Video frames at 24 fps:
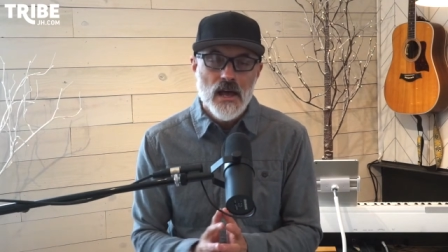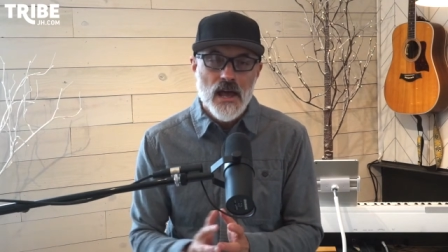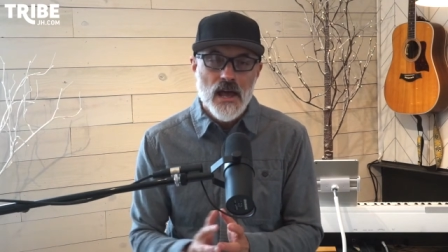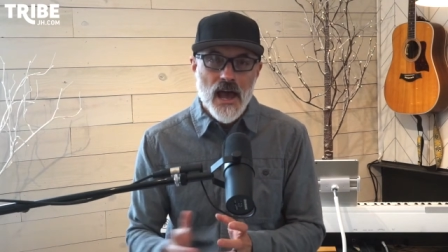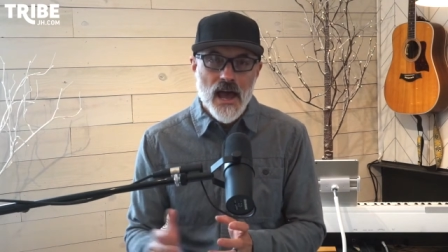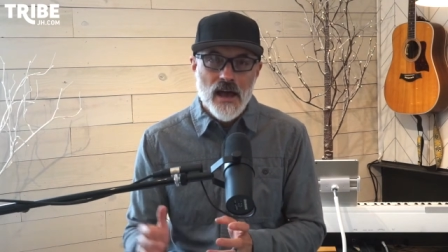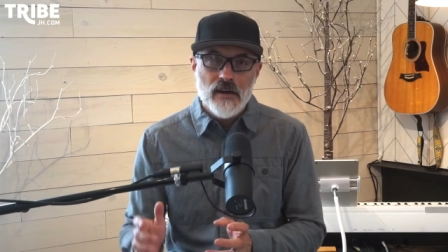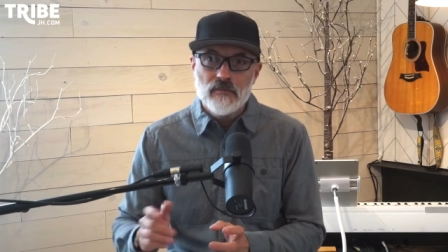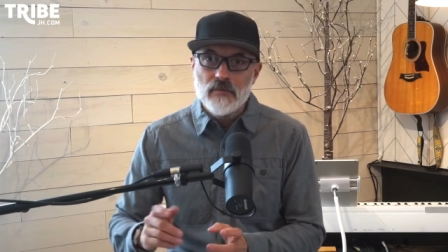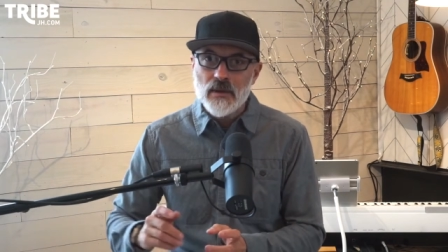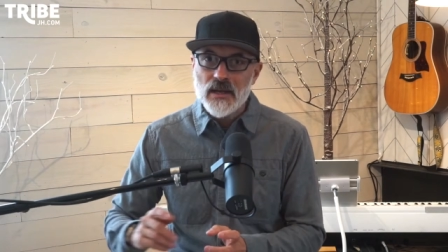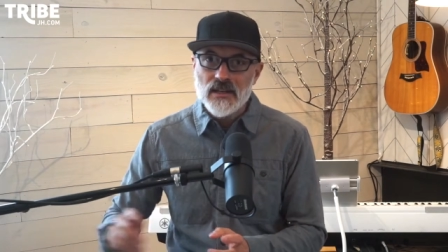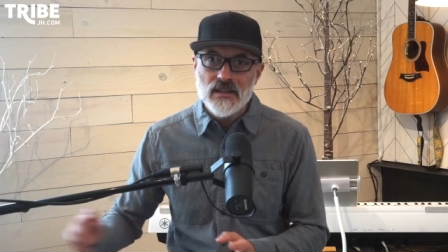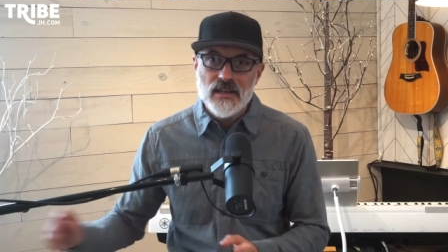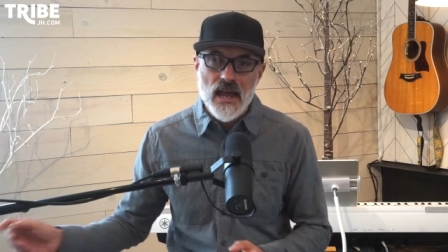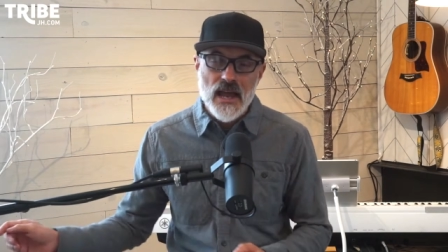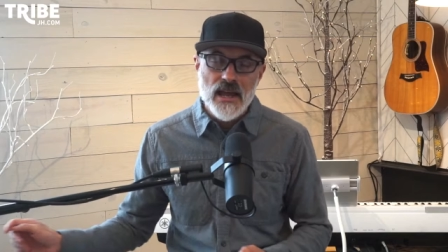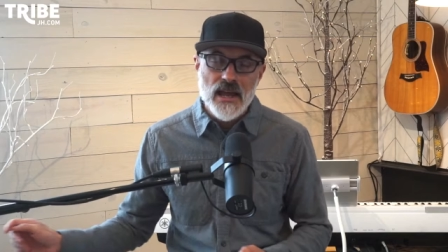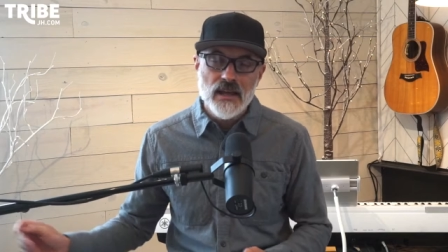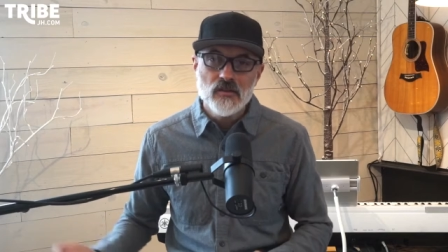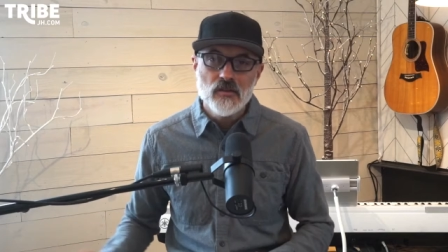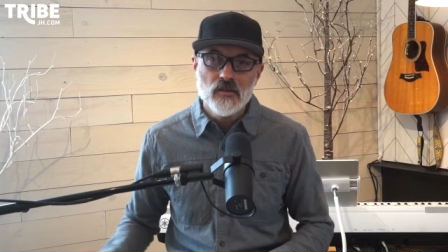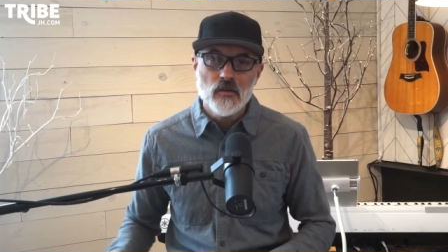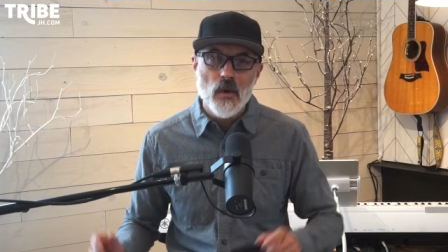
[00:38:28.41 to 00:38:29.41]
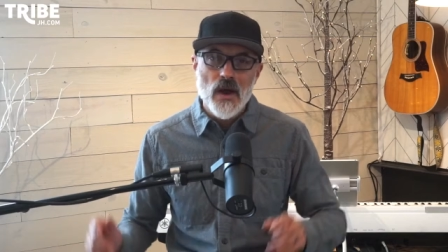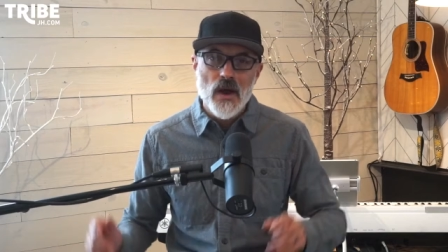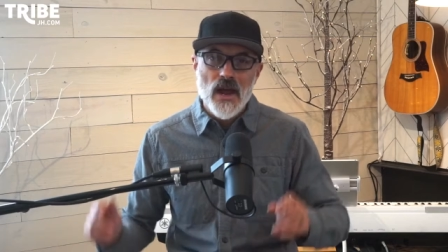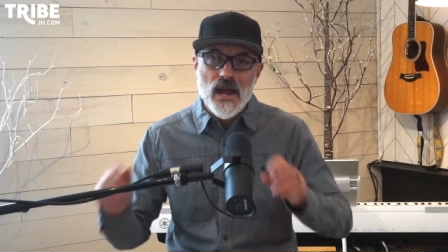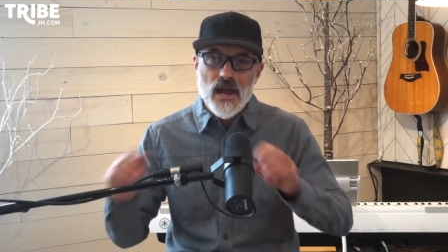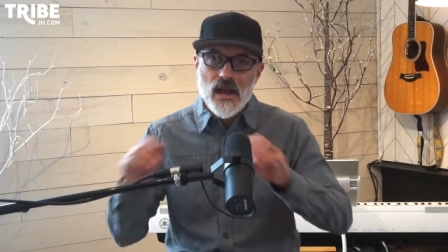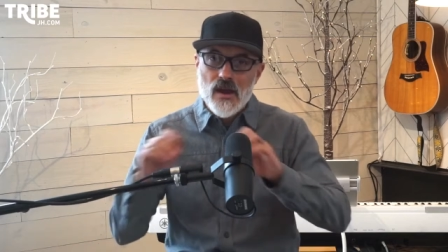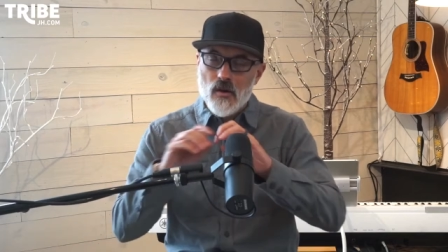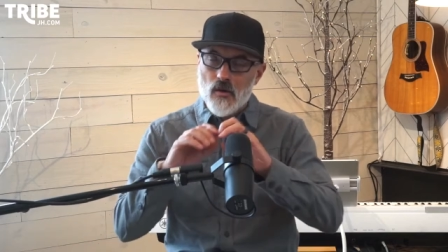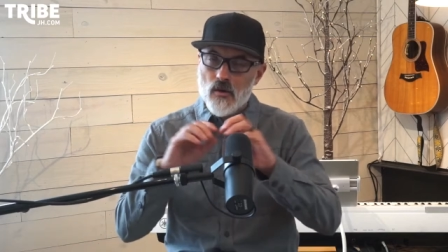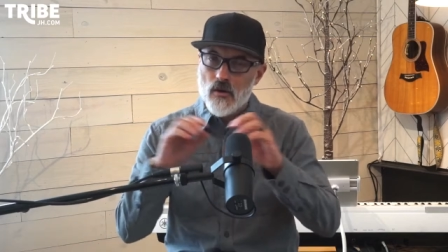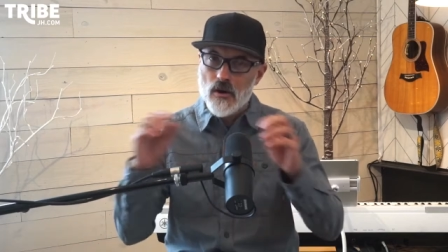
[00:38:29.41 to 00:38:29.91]
have been yanked
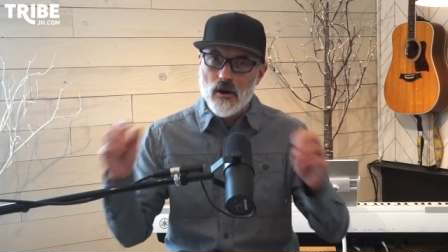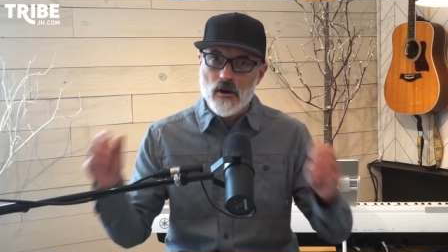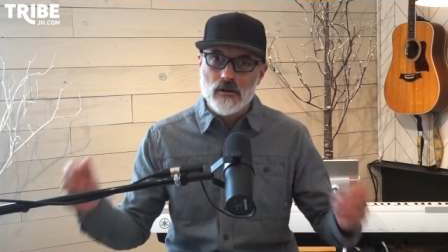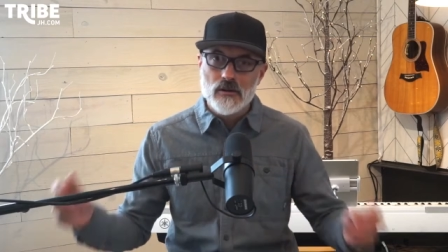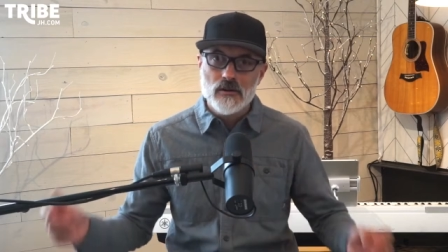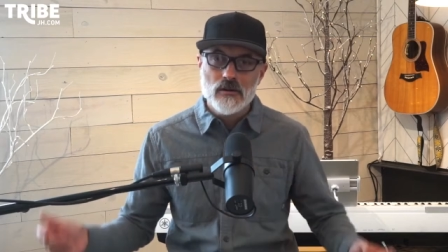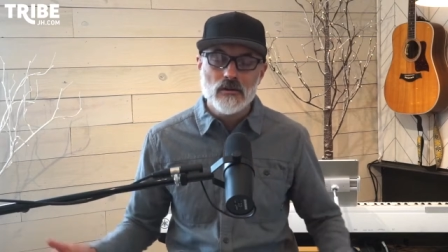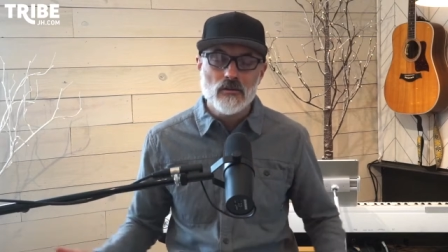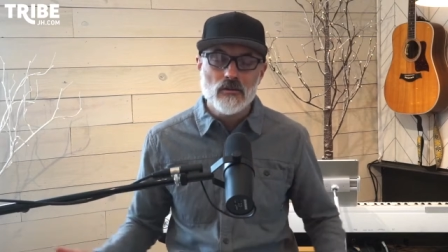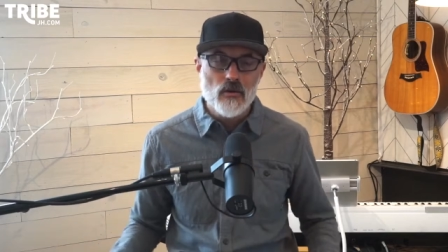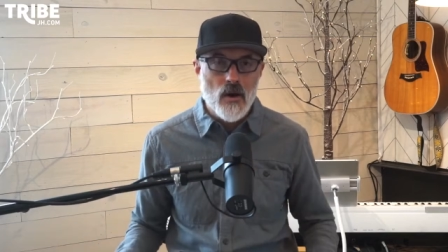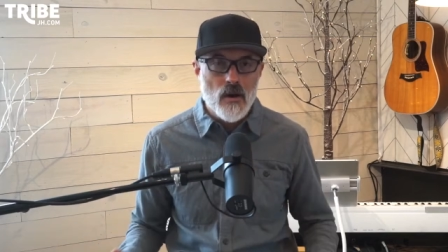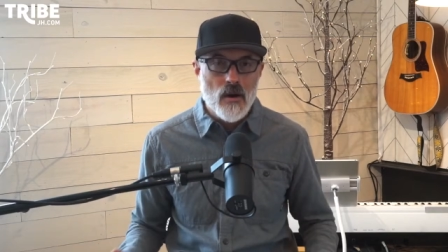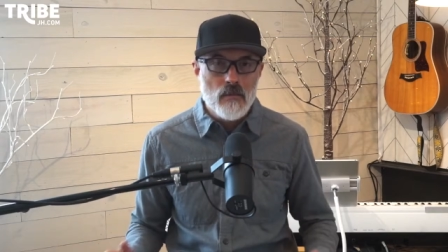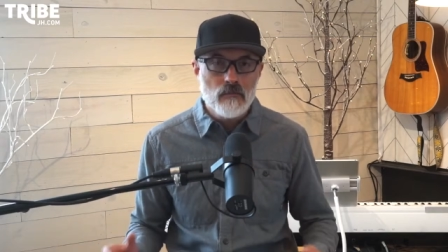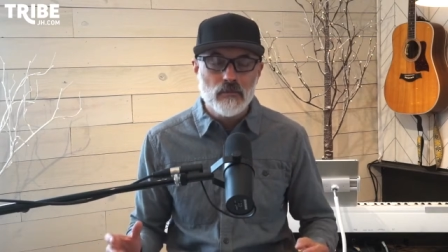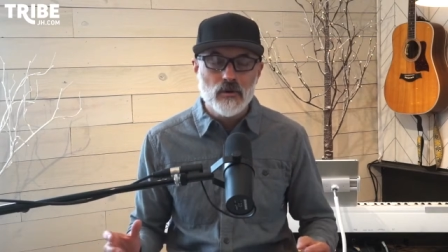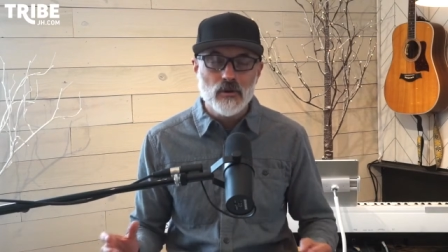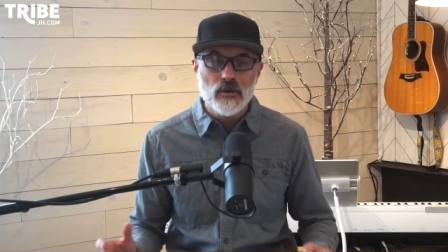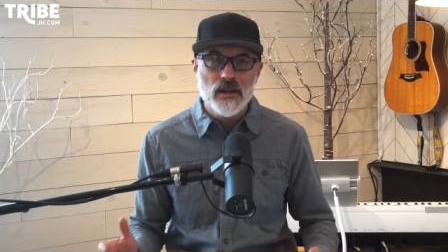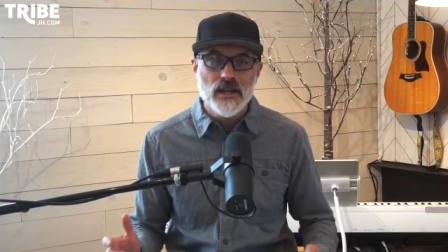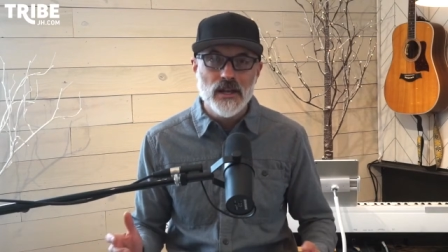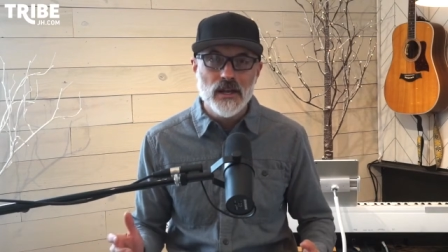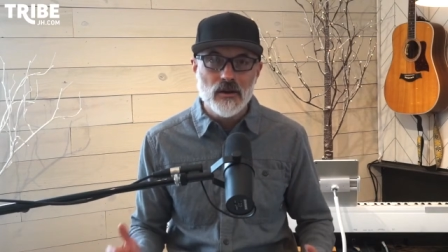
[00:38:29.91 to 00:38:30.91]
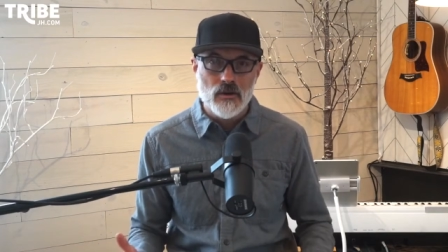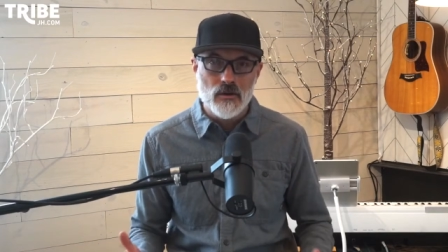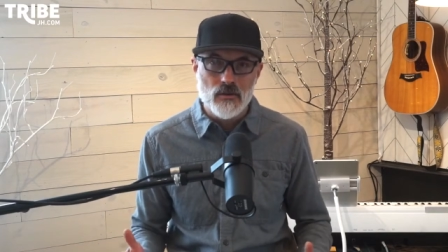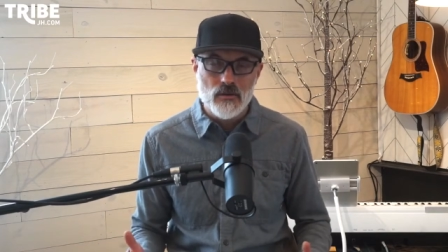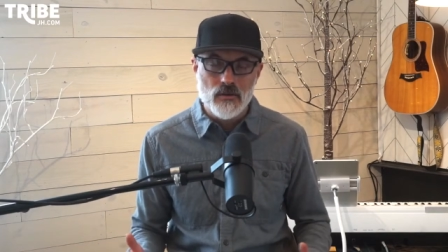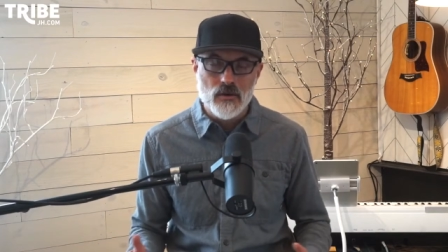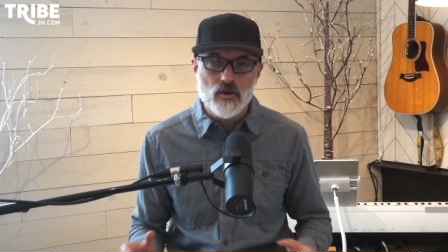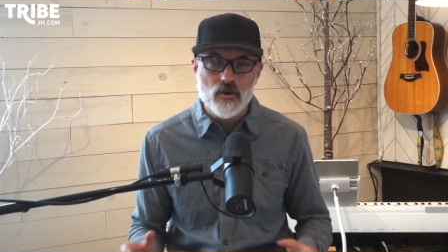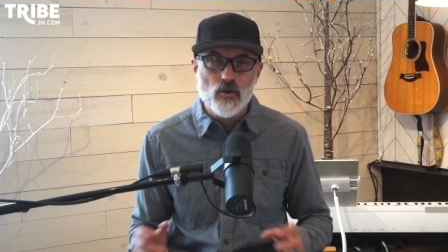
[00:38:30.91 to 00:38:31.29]
away or are crumbling or